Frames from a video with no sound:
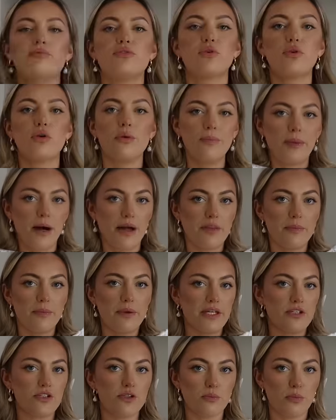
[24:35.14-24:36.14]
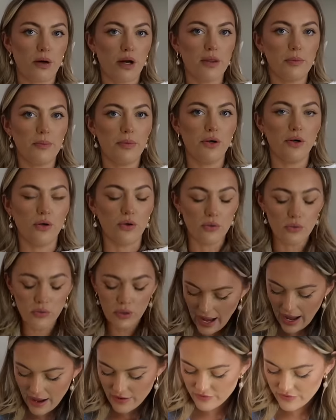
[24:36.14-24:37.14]
for by the beach and by the
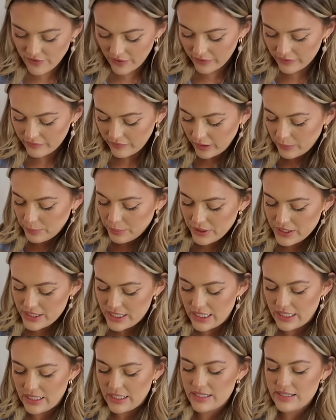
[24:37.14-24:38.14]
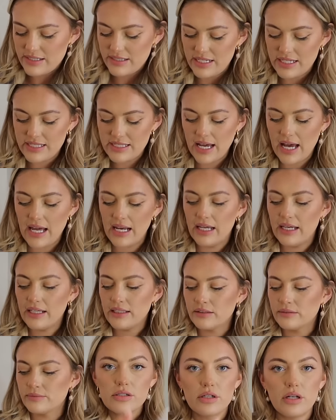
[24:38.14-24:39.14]
pool. And very, very pretty. This
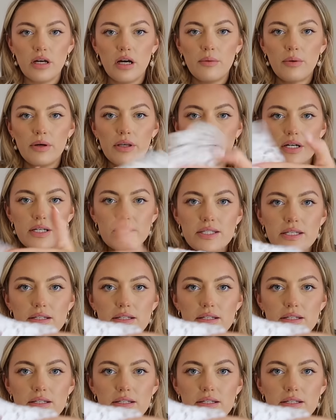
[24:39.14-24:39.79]
detailing, I don't know how well you guys